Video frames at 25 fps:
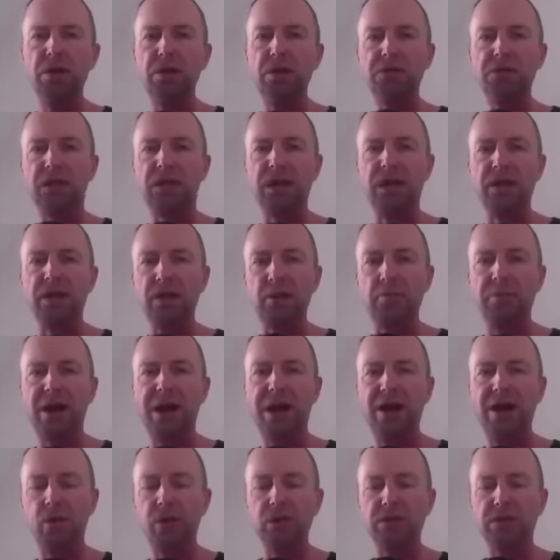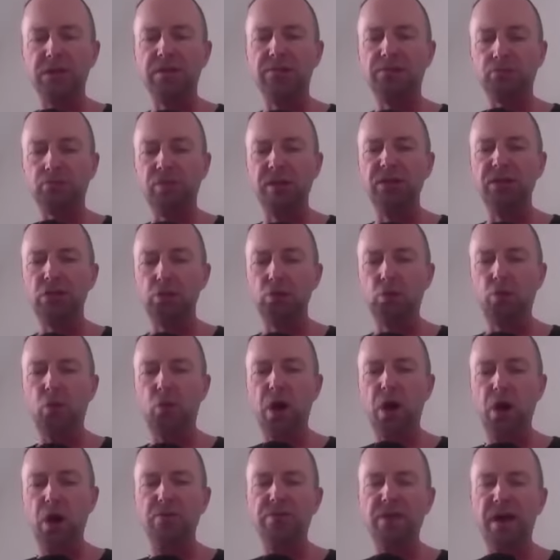to gain a power
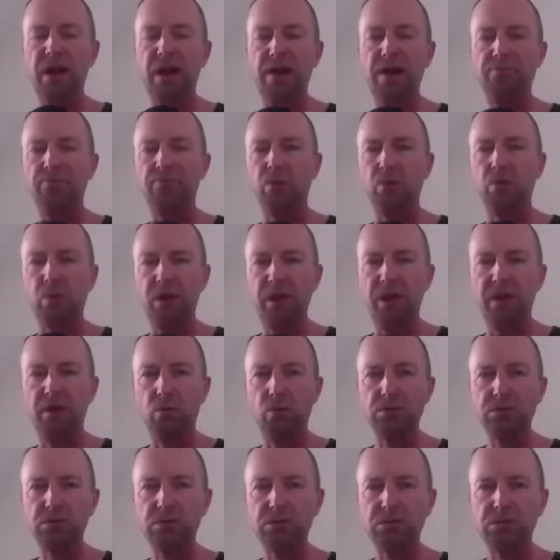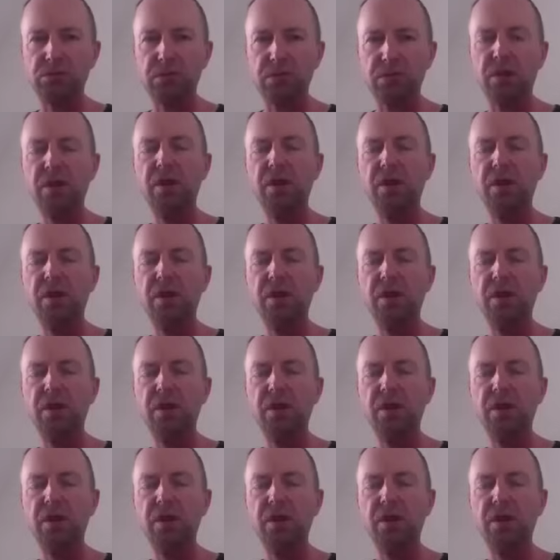differential over everyone else